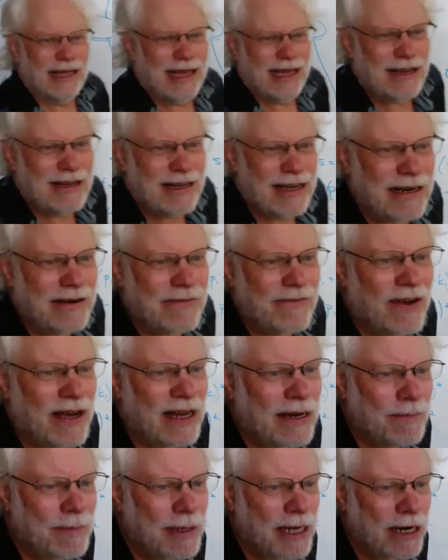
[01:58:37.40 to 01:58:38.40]
How did I
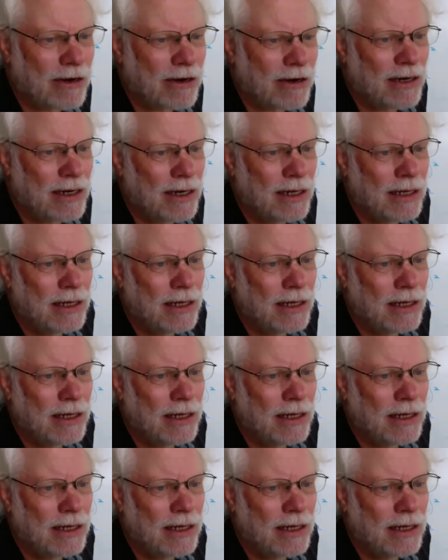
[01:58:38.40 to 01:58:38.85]
define them here?